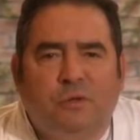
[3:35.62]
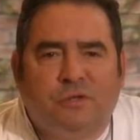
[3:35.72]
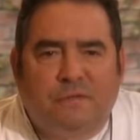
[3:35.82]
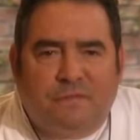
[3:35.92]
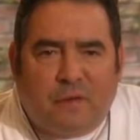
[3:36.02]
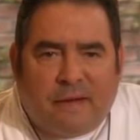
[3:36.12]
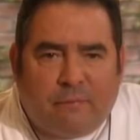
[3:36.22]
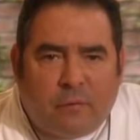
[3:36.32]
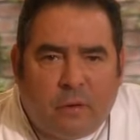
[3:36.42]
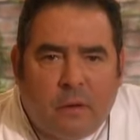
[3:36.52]
woodsy
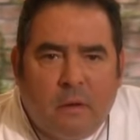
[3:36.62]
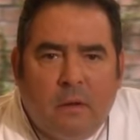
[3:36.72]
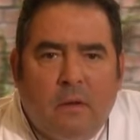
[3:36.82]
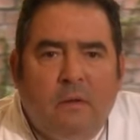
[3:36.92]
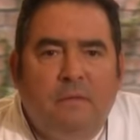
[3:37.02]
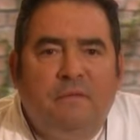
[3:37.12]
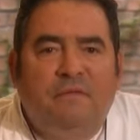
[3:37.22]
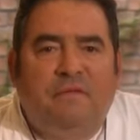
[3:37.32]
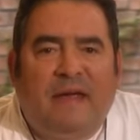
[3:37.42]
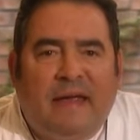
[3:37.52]
flavor.
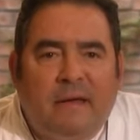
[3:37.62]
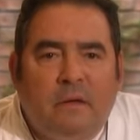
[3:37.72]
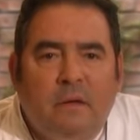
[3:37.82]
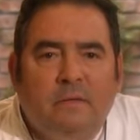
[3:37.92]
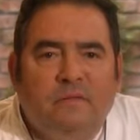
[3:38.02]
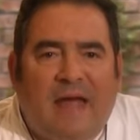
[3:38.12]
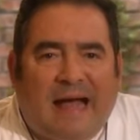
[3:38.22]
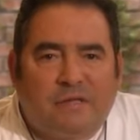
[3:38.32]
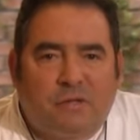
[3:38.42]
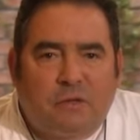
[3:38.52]

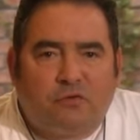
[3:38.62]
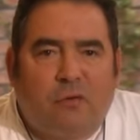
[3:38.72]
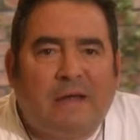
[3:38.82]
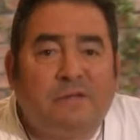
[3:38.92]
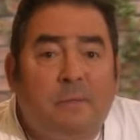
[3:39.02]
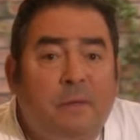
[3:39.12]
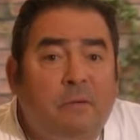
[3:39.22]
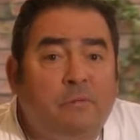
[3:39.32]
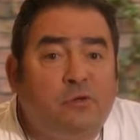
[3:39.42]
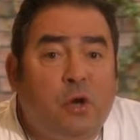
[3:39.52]
Fantastic. Try some in
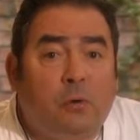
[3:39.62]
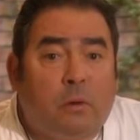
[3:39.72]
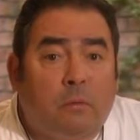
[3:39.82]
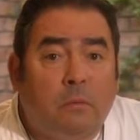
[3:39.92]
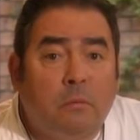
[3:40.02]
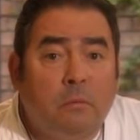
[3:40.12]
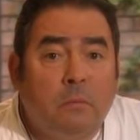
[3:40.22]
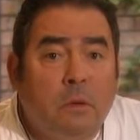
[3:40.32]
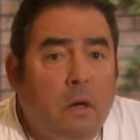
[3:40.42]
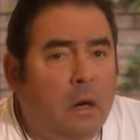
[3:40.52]
a risotto.
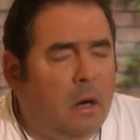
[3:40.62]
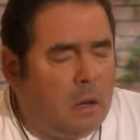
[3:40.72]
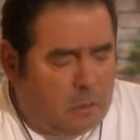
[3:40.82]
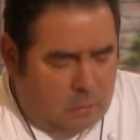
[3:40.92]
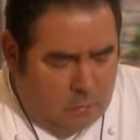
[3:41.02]
Oh.